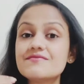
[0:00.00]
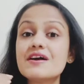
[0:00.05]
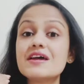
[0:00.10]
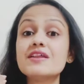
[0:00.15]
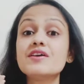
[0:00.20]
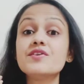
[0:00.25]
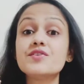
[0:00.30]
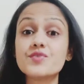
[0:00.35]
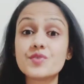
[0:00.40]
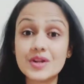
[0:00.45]
is
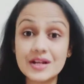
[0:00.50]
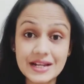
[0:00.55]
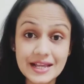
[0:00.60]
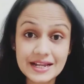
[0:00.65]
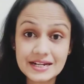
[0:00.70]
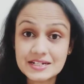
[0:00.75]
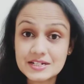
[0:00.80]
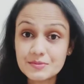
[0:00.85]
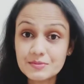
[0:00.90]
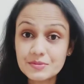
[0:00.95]
very
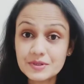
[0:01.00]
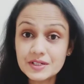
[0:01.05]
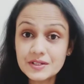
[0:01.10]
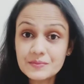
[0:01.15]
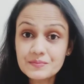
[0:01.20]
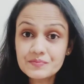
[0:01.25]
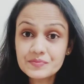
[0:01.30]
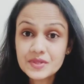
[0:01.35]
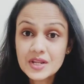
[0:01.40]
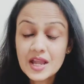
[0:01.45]

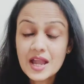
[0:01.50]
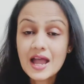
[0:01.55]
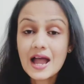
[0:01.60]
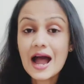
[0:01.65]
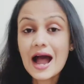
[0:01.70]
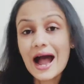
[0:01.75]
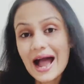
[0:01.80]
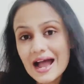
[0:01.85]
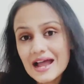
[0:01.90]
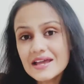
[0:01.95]
relatable.
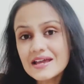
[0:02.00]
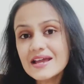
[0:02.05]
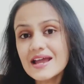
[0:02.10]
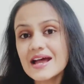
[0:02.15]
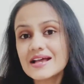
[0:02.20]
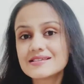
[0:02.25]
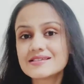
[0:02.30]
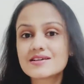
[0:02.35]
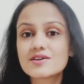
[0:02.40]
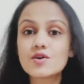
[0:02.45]

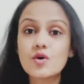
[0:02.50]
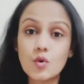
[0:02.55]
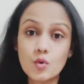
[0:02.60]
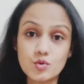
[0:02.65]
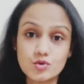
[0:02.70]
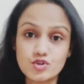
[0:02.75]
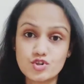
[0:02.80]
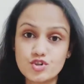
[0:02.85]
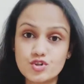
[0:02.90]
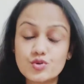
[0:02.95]
I as a
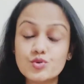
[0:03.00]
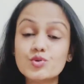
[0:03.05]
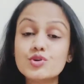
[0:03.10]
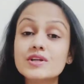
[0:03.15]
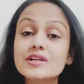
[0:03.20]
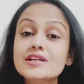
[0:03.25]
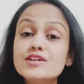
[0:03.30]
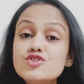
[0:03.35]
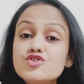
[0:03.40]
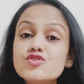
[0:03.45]
coach
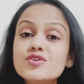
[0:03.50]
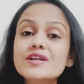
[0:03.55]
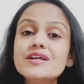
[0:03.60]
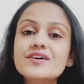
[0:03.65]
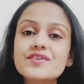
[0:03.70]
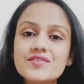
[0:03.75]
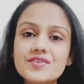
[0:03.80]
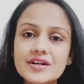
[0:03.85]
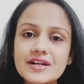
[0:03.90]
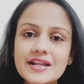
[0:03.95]
could
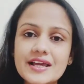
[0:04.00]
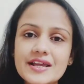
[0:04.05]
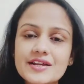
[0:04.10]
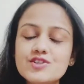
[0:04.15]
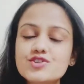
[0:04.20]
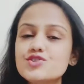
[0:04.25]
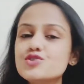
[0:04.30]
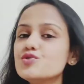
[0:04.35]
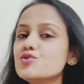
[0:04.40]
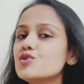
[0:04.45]
literally
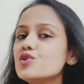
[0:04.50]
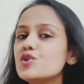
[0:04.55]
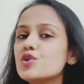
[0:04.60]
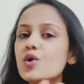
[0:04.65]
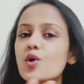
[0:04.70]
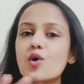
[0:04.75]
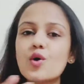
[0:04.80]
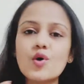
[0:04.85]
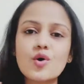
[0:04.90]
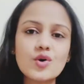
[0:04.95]
relate to a
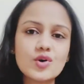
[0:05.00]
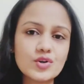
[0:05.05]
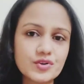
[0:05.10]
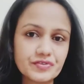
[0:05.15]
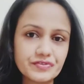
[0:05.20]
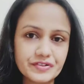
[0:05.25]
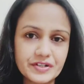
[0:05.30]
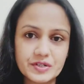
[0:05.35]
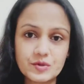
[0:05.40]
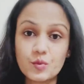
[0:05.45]
lot
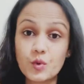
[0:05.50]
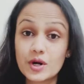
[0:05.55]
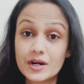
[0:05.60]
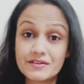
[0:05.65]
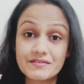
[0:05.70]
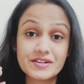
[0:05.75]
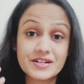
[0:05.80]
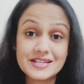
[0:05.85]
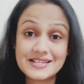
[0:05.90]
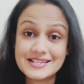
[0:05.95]
of it,
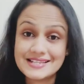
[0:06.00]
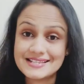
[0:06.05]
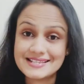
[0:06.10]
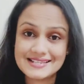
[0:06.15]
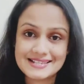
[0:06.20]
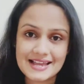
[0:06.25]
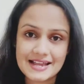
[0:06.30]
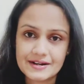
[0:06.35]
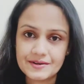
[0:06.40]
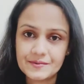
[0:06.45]
whatever he
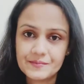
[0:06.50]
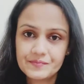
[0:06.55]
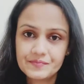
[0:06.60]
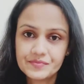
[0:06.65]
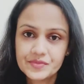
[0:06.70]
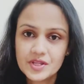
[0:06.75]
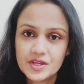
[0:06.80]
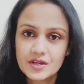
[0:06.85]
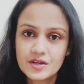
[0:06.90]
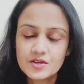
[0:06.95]
said.
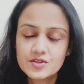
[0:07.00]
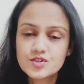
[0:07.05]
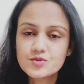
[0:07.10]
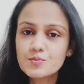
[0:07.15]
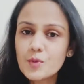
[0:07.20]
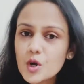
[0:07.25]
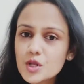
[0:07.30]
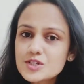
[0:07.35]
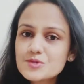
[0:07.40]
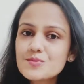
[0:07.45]

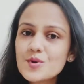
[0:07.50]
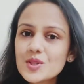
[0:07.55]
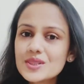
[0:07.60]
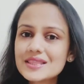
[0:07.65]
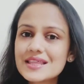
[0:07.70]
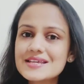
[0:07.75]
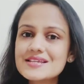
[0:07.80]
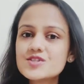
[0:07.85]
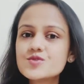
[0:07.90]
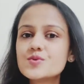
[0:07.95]
Small
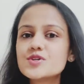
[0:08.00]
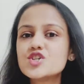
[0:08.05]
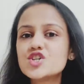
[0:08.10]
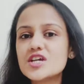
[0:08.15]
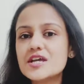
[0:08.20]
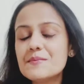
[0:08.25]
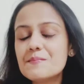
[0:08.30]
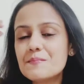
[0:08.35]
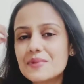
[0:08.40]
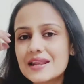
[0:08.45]
things
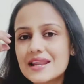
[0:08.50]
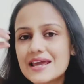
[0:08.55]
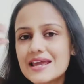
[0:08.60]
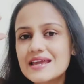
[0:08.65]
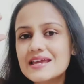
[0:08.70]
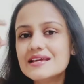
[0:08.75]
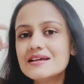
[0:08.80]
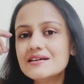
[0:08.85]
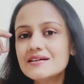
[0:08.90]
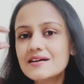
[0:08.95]
which keep
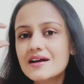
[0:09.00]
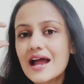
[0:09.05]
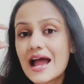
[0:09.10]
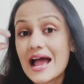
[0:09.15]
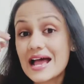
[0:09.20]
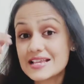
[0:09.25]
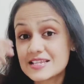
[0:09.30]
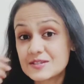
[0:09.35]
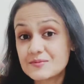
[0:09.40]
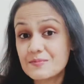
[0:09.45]
playing
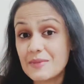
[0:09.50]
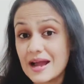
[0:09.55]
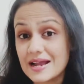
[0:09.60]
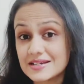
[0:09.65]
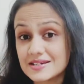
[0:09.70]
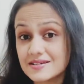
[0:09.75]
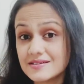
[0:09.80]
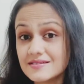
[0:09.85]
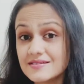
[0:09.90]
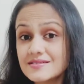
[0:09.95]
as
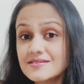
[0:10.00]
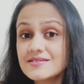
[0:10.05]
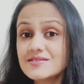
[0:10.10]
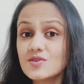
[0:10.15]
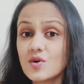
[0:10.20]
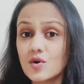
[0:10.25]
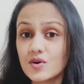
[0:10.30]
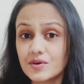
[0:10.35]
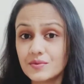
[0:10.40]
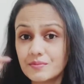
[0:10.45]

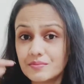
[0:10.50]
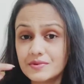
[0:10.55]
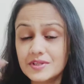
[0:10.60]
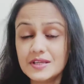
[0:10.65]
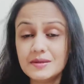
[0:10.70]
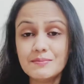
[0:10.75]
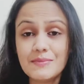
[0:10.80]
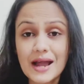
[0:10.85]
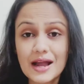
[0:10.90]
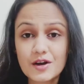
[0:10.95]
patterns on
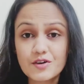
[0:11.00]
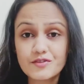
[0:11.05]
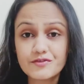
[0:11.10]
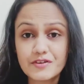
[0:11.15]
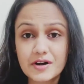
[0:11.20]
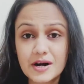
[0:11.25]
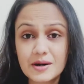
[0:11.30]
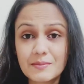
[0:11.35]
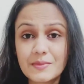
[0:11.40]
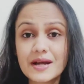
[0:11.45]
the back
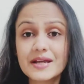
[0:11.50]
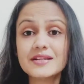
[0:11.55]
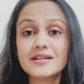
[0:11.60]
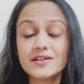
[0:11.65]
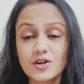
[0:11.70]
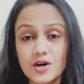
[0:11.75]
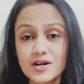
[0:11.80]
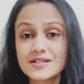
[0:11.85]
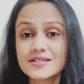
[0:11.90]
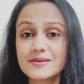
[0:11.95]
of our
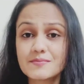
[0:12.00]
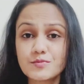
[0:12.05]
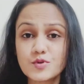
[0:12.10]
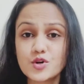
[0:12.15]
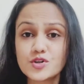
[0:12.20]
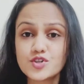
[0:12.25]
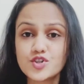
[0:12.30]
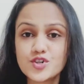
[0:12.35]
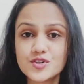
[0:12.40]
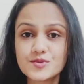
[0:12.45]
mind, in our
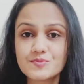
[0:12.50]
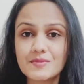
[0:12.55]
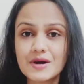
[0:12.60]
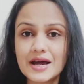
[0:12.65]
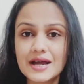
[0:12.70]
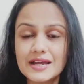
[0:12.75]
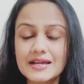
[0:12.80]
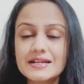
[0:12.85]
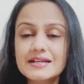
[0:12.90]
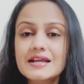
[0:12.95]
subconscious
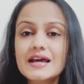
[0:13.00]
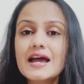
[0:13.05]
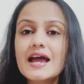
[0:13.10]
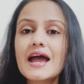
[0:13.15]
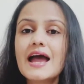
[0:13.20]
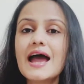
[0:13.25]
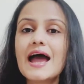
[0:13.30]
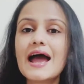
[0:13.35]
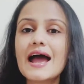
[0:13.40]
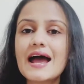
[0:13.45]
mind,
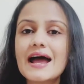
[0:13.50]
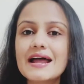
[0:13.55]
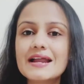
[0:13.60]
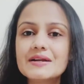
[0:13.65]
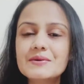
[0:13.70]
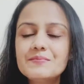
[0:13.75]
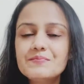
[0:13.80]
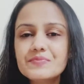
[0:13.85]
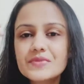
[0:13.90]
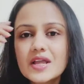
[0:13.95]

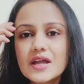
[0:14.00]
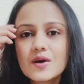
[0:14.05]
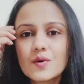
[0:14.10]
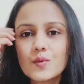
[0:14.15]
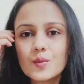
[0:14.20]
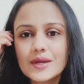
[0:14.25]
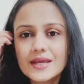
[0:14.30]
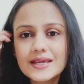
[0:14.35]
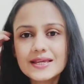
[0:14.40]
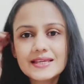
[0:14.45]
and
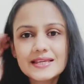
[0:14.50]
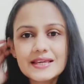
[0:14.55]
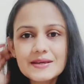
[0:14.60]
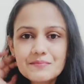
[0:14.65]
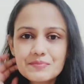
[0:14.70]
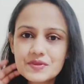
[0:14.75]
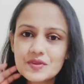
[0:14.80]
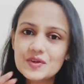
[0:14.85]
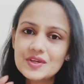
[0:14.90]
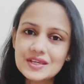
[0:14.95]
we
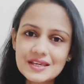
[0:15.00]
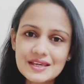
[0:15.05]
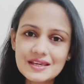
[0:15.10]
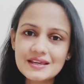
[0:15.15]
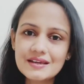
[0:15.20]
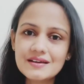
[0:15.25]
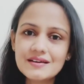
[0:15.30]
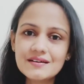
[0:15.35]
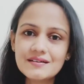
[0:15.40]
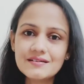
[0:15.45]
keep
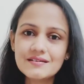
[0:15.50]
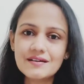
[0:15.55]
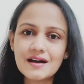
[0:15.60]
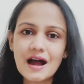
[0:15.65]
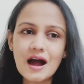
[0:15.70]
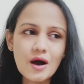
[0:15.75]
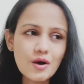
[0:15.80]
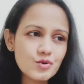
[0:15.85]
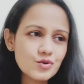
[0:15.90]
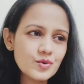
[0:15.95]
thinking,
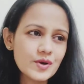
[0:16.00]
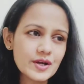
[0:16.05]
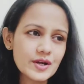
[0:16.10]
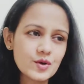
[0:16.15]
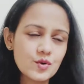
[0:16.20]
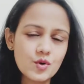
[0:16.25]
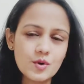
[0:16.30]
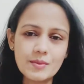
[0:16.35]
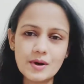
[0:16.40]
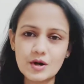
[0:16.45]
how do
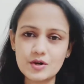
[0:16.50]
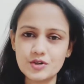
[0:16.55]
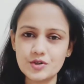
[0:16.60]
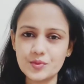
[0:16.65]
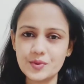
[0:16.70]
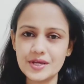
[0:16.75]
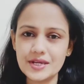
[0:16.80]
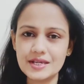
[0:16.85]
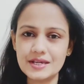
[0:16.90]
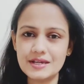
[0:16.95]
I go about
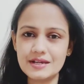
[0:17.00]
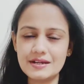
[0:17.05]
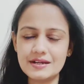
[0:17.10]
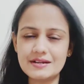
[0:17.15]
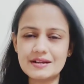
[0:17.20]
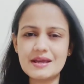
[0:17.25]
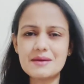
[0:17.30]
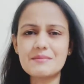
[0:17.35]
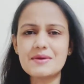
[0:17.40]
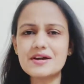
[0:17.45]
doing
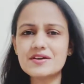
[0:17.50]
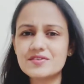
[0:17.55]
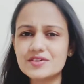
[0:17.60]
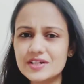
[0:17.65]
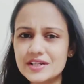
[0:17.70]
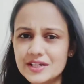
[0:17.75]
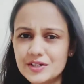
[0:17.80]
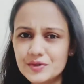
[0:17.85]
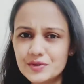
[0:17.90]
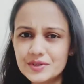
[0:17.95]
it? Am I
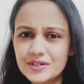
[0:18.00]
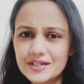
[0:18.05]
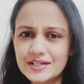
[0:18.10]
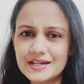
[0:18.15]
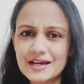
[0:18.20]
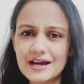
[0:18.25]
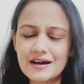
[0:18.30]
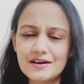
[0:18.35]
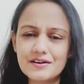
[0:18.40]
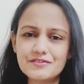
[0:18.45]
really good
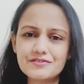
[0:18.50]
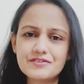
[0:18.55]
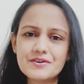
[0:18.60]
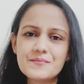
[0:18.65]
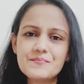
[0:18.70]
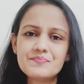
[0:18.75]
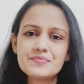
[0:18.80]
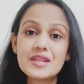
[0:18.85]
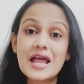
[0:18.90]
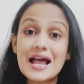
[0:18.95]
enough?
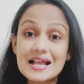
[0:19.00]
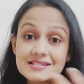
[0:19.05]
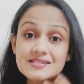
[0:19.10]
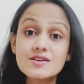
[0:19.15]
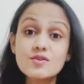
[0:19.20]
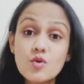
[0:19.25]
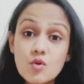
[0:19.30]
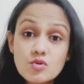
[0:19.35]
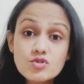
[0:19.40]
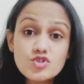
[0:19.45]

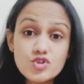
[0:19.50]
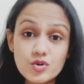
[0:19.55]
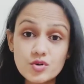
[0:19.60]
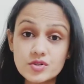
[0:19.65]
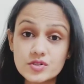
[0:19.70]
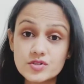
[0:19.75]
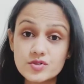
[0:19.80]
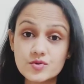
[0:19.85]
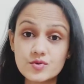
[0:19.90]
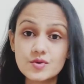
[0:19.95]
As a coach
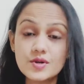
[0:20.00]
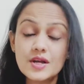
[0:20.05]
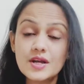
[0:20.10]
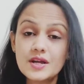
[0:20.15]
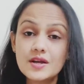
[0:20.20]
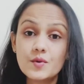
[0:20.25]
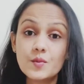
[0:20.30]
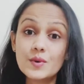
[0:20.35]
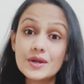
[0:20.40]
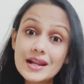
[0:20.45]
also,
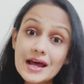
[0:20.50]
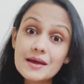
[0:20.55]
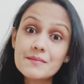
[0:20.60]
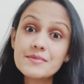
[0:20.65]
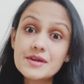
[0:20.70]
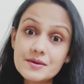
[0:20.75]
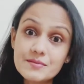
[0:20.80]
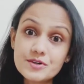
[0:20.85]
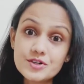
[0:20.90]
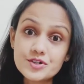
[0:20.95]
will I
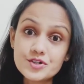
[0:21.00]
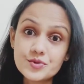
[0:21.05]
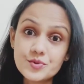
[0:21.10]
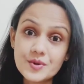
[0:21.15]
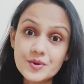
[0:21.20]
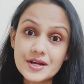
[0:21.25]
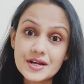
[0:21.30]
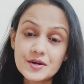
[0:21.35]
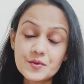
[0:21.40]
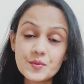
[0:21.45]
be able to
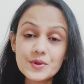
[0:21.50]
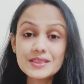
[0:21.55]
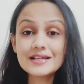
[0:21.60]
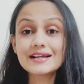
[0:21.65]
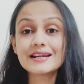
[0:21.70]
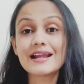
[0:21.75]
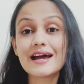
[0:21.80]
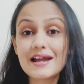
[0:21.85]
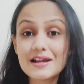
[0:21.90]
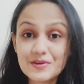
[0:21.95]
do it? Will
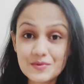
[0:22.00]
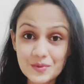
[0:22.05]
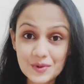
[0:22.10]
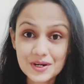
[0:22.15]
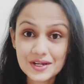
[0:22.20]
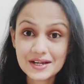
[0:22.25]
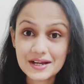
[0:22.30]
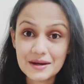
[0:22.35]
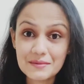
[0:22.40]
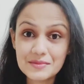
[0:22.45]
the client
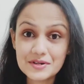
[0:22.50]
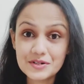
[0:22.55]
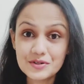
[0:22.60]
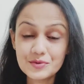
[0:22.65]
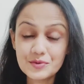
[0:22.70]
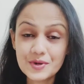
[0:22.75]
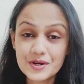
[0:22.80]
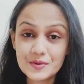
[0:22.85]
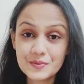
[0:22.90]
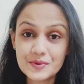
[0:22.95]
want to come and
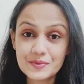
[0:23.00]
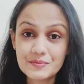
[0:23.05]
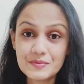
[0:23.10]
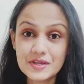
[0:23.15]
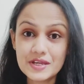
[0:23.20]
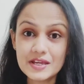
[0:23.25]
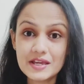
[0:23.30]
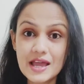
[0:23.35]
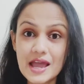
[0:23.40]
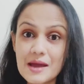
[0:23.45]
do it with
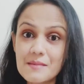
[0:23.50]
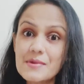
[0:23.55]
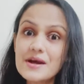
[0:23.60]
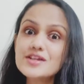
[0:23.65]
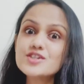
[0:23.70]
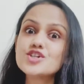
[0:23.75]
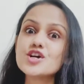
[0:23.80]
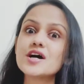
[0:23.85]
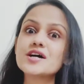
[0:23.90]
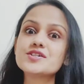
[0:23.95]
me? Am
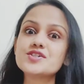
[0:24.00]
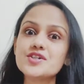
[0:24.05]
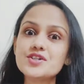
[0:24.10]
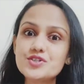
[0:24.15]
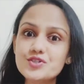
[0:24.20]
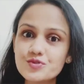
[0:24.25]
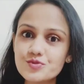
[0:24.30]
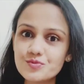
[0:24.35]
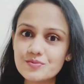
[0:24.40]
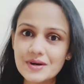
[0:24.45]
I
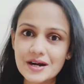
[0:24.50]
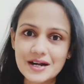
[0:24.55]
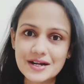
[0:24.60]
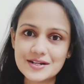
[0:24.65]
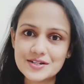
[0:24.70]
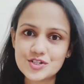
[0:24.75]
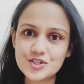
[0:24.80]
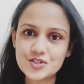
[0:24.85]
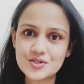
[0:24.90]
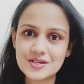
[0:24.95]
charging too
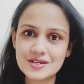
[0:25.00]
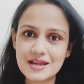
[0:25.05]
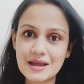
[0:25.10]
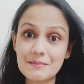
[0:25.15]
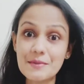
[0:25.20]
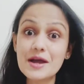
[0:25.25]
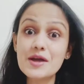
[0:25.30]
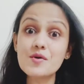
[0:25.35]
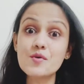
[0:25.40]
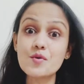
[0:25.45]
much?
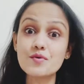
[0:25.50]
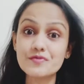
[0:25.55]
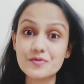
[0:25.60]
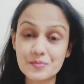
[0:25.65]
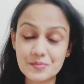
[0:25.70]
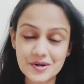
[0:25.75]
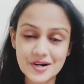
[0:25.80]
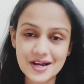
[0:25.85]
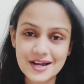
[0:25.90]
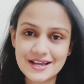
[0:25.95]
Am I
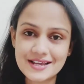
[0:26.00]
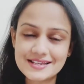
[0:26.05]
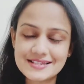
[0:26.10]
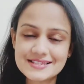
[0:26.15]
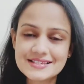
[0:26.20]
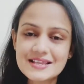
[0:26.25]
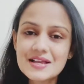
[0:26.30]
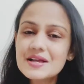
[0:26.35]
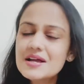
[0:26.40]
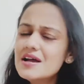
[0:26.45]

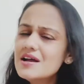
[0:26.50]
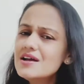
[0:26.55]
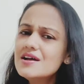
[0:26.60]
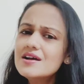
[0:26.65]
overpriced?